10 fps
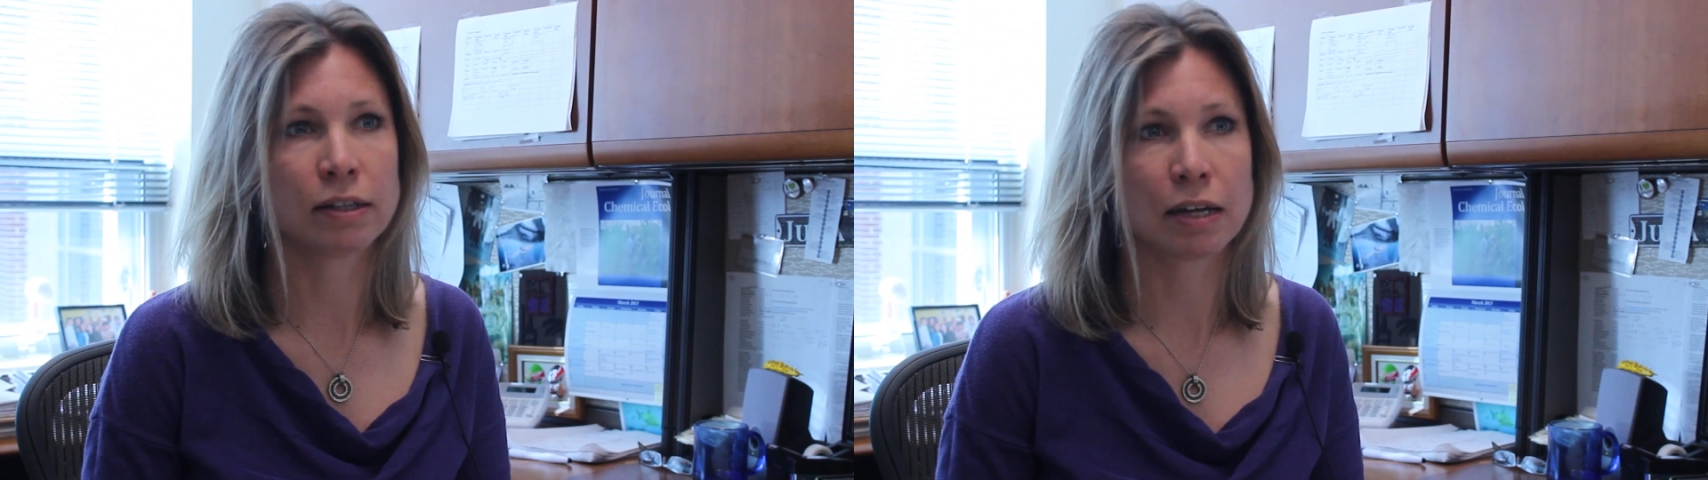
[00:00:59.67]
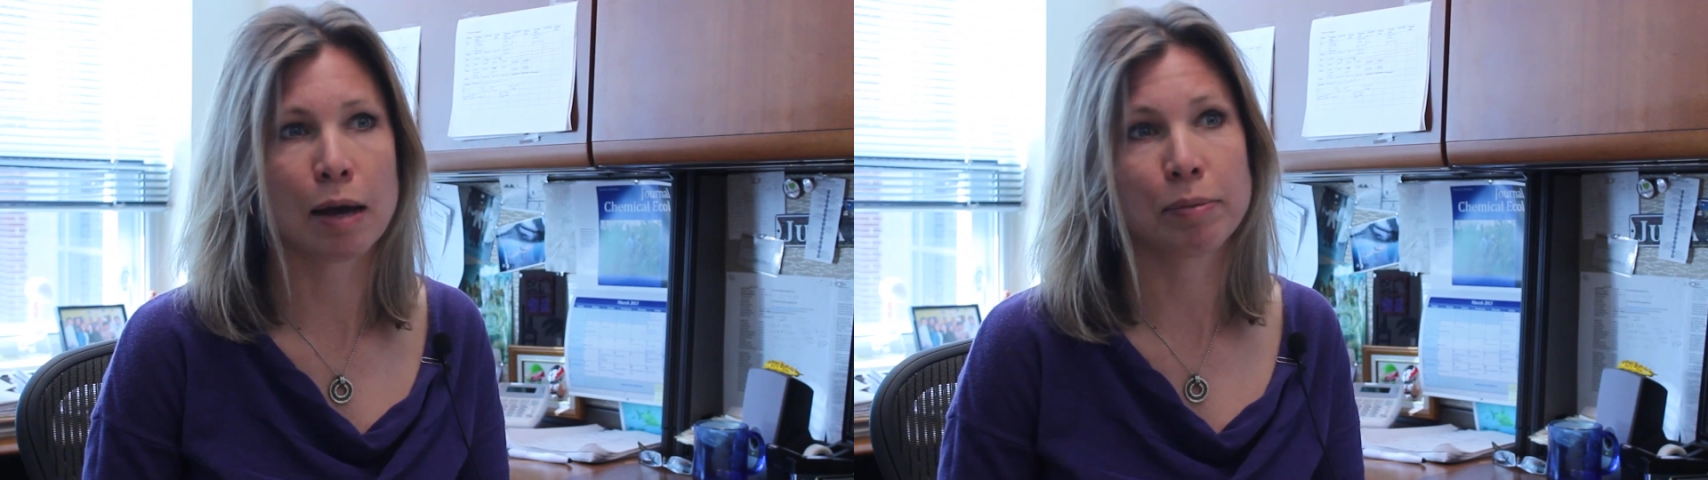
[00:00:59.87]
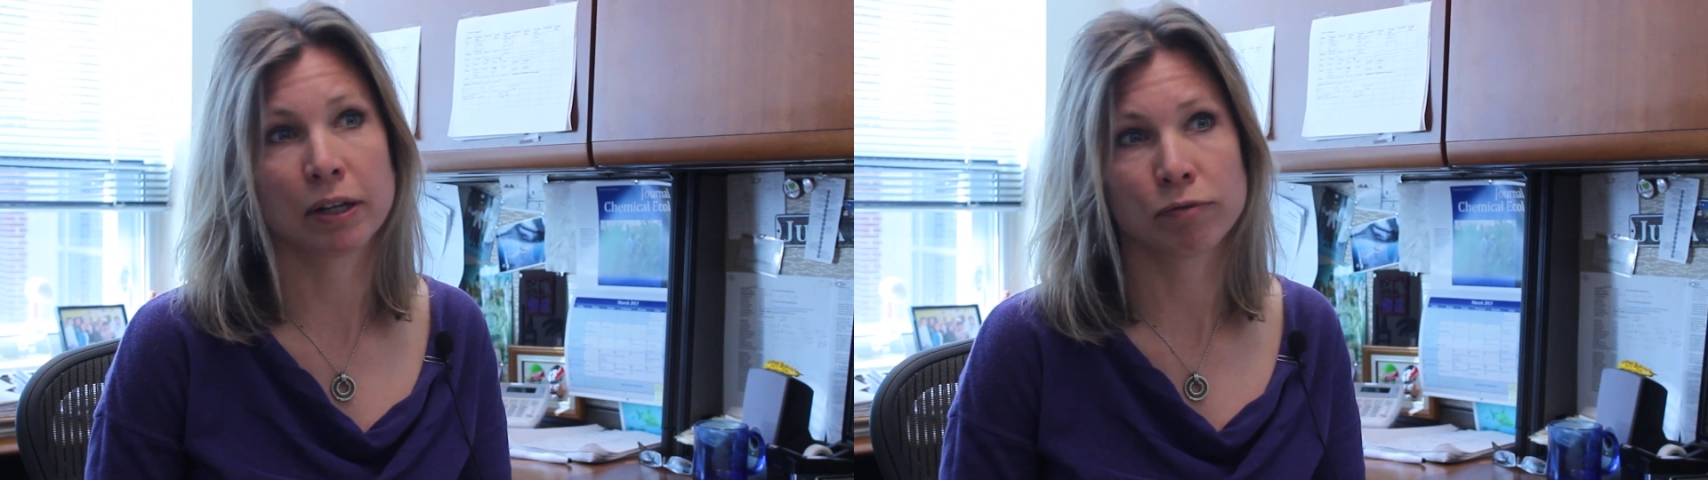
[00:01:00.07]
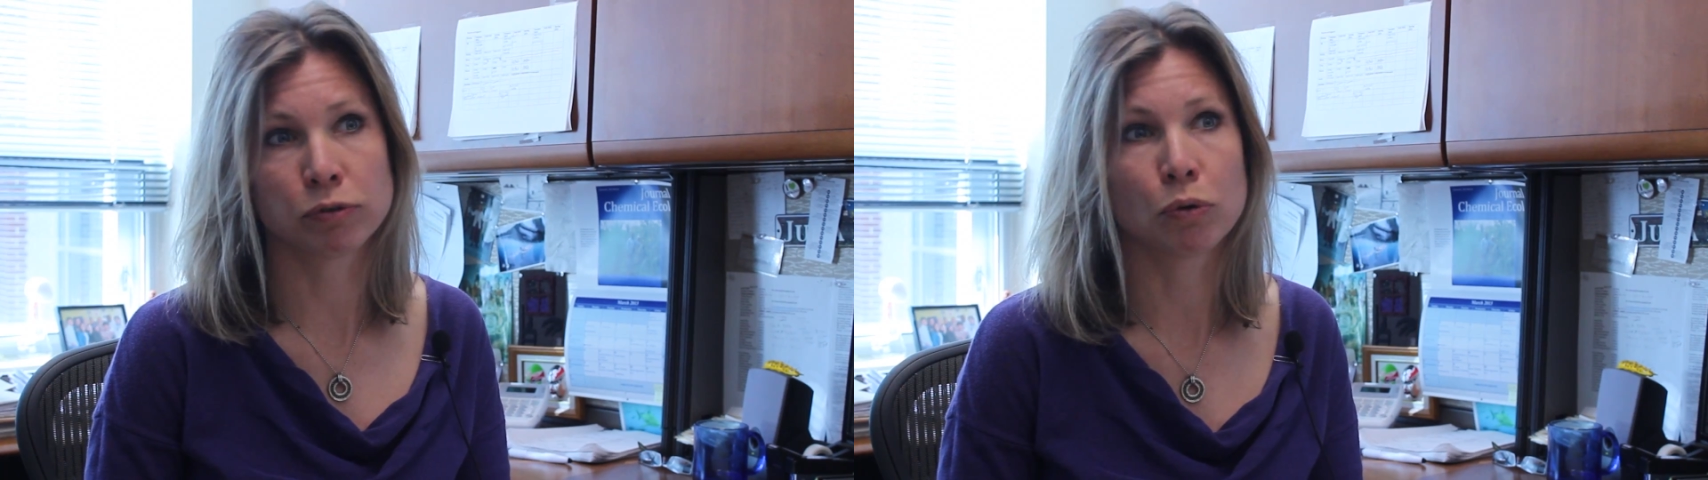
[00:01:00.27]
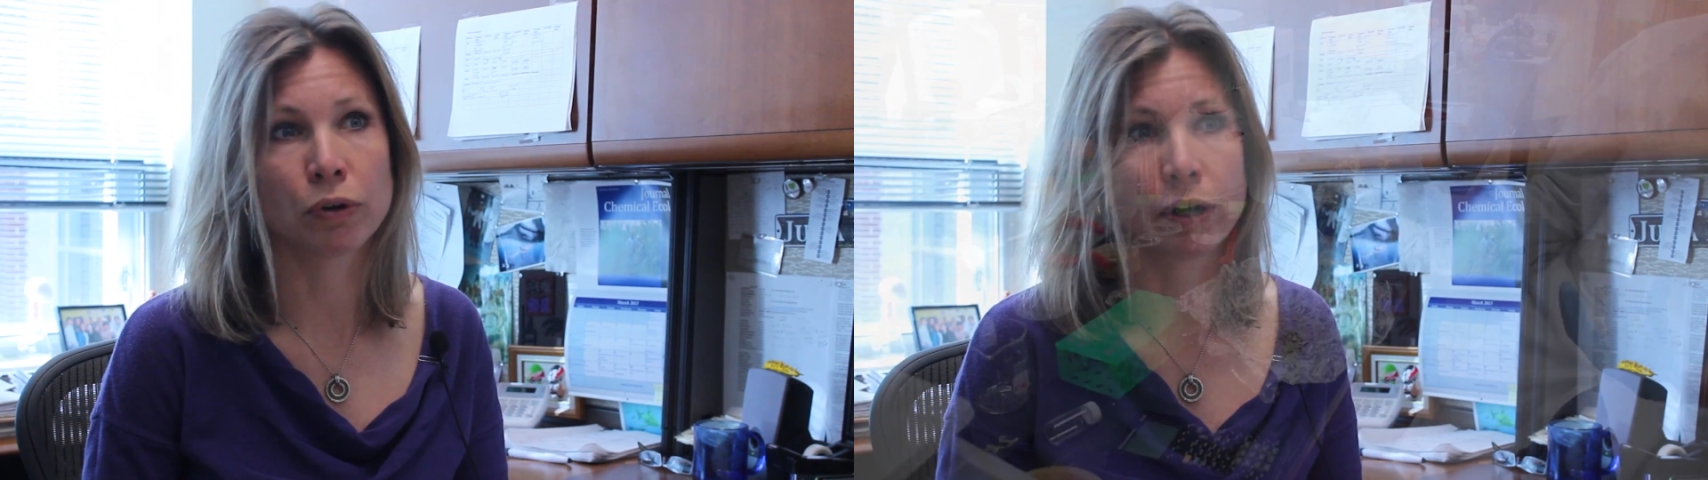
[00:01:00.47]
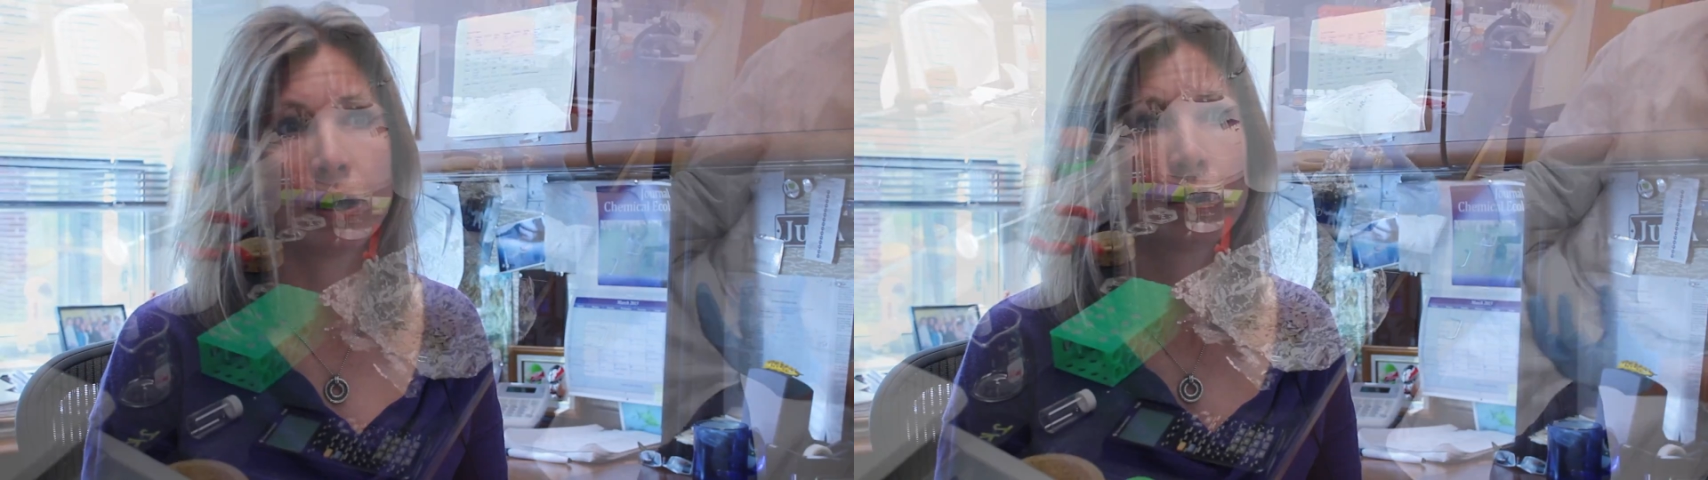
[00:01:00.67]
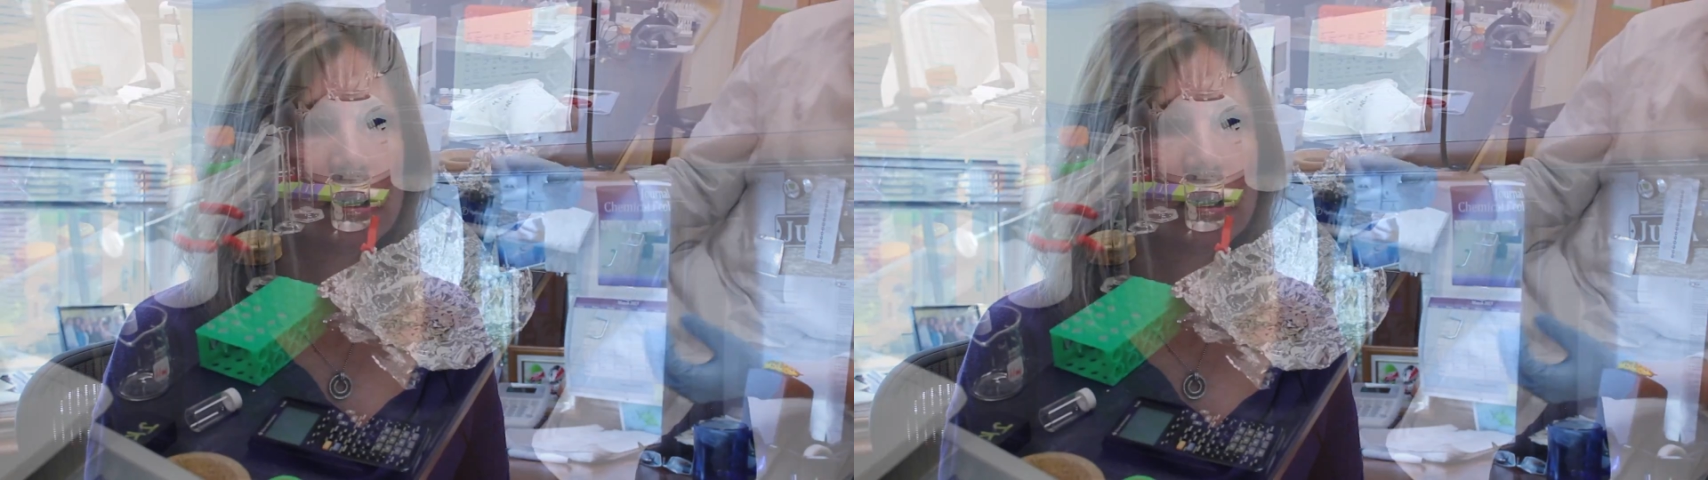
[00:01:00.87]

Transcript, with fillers: that's happening in Florida.